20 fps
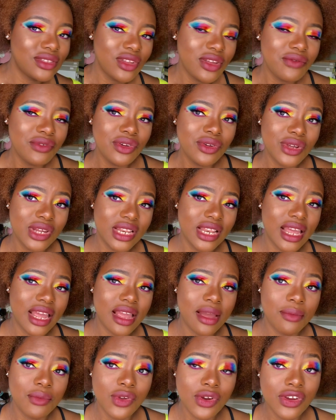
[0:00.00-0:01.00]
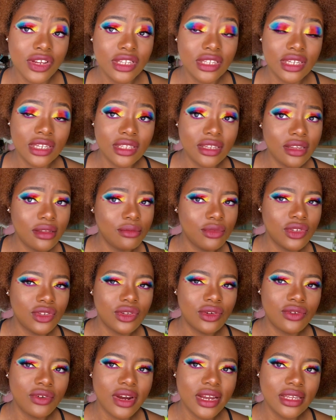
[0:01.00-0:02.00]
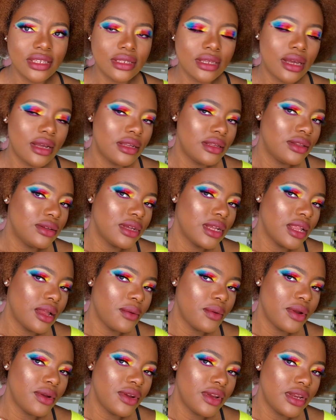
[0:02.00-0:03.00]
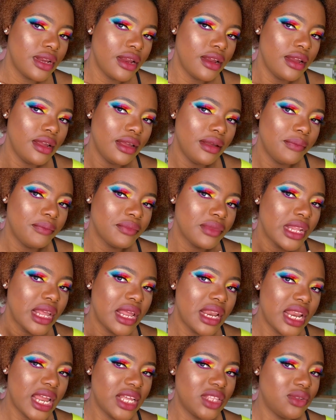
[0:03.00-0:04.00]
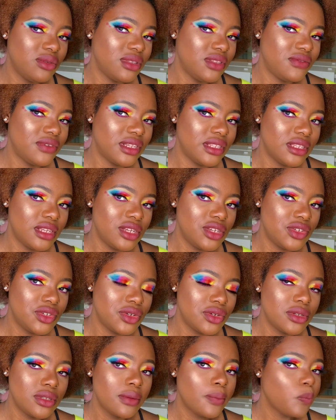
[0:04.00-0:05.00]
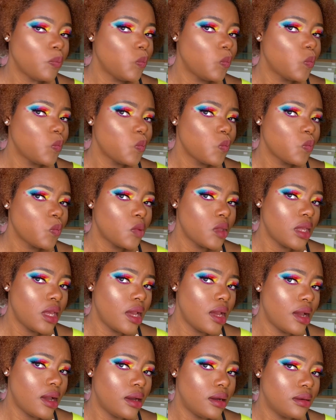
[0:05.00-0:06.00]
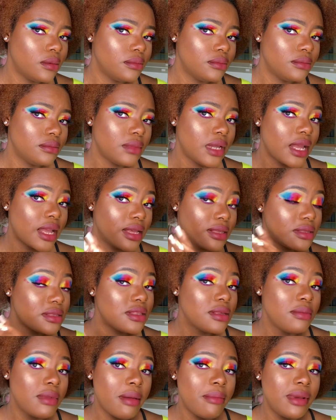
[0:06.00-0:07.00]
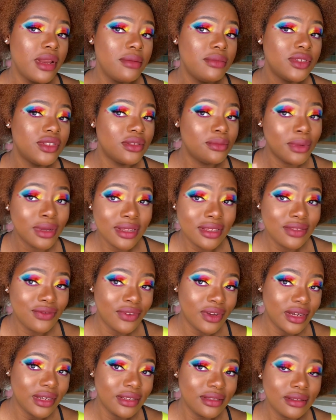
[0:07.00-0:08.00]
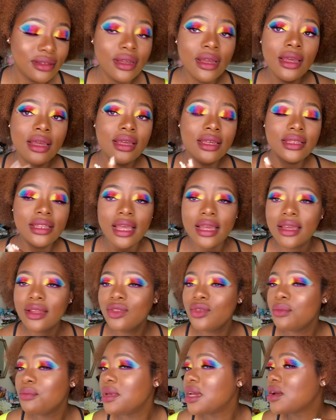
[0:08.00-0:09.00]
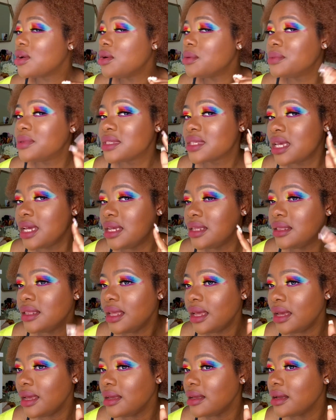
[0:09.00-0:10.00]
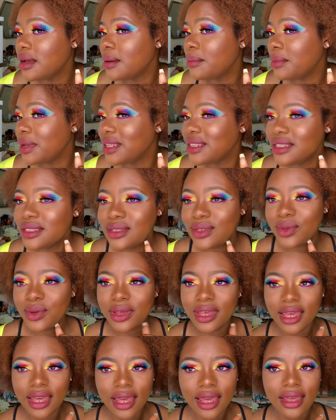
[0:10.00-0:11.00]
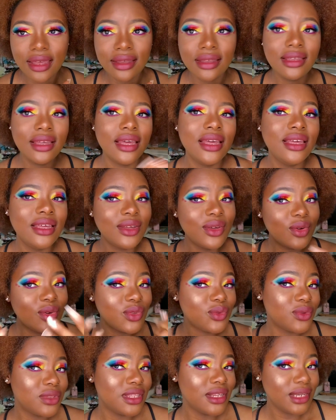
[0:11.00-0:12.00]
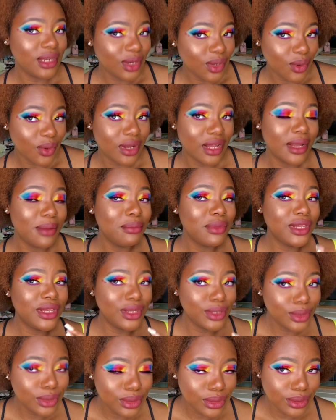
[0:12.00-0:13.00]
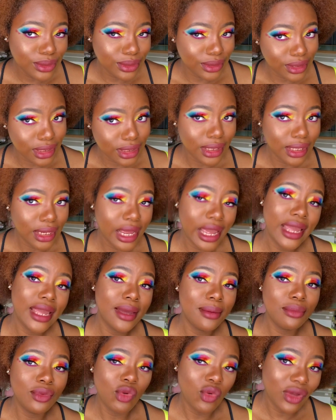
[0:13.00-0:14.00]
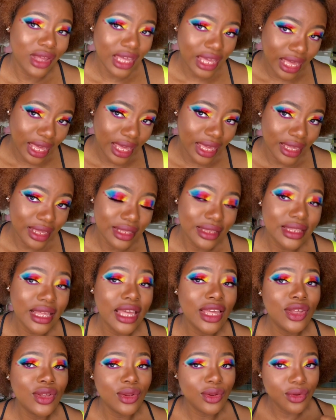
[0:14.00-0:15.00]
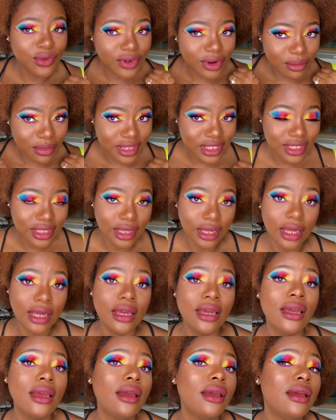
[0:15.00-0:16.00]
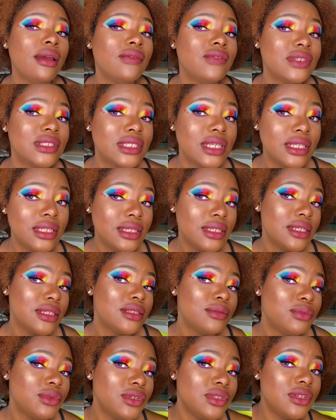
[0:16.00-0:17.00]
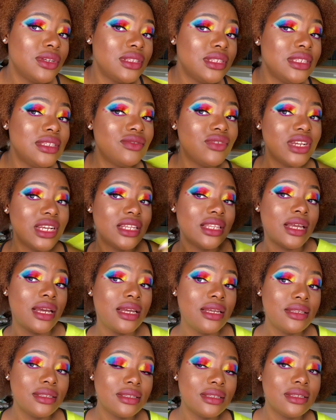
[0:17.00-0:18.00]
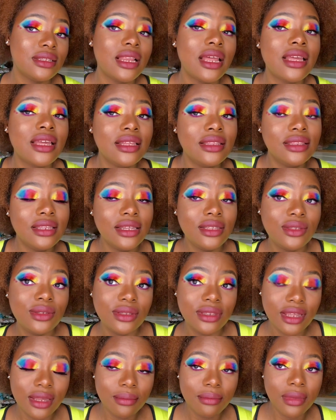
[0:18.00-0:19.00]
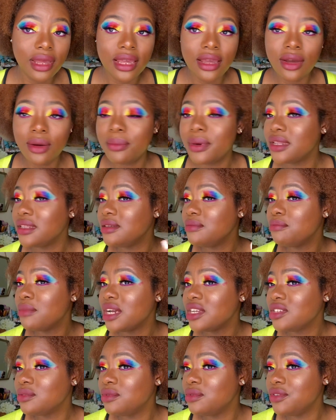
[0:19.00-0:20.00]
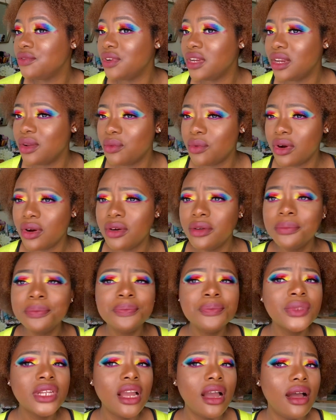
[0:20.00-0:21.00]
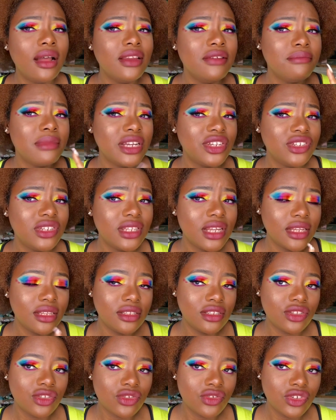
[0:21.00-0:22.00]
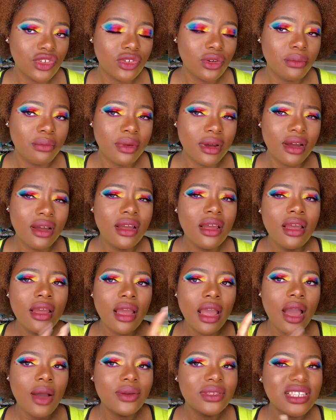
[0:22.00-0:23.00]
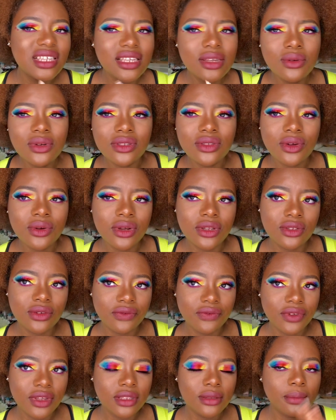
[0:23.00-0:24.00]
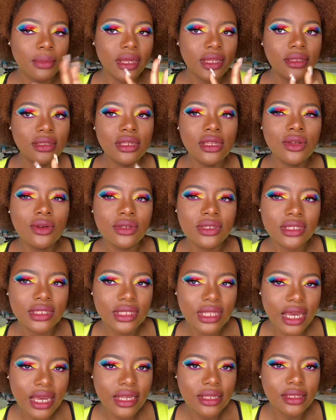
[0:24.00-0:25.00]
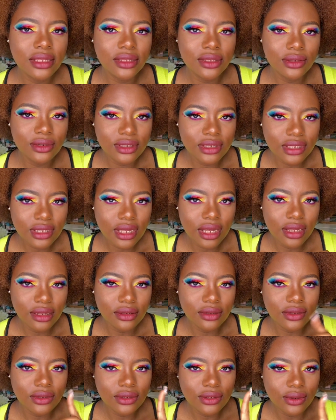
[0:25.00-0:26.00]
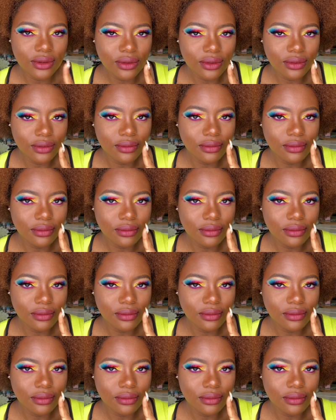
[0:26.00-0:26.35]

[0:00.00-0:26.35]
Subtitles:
not even looking like I'm wearing tinted moisturizer. It's looking like I'm wearing a lightweight foundation. Yeah, I can still see my blemishes, but it's fine. It's like a no makeup skin day, but it's okay. It goes with the look. I'm good. I am okay. Thank you, Mercier, for sending this product. It's really nice. It's like a day-to-day makeup and it matched me really well. I'll do my shade at the description bar. I was thinking it was not going to fit, but it also dies into the skin, so